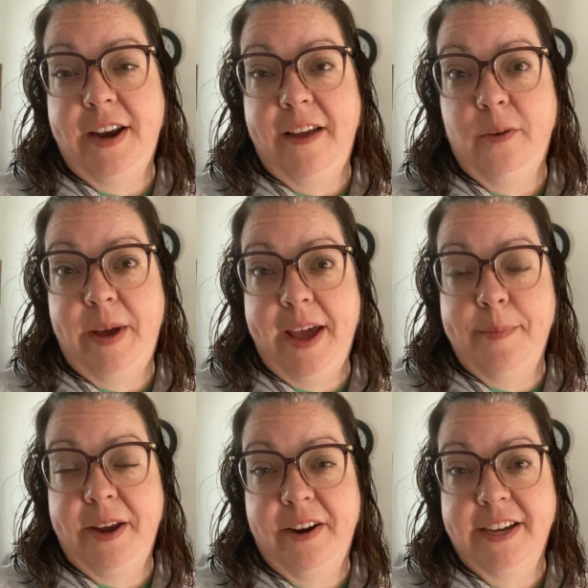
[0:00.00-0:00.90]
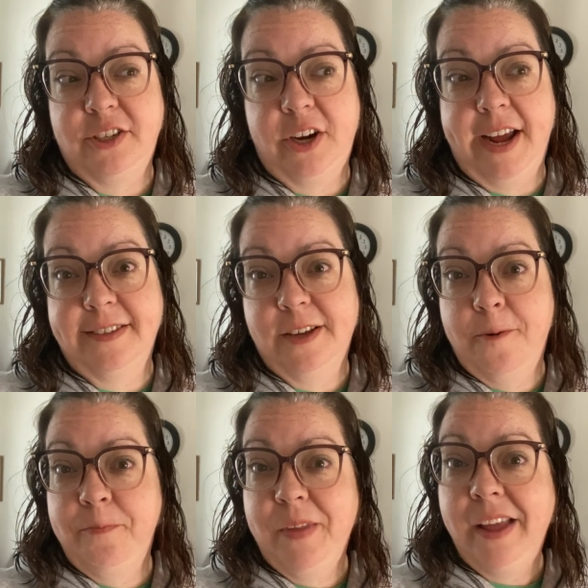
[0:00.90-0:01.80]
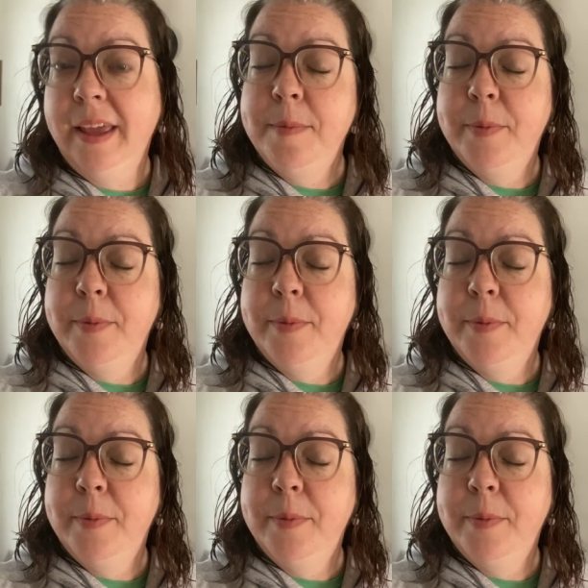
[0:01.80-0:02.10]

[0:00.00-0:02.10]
on the way up here yesterday. So I'll keep you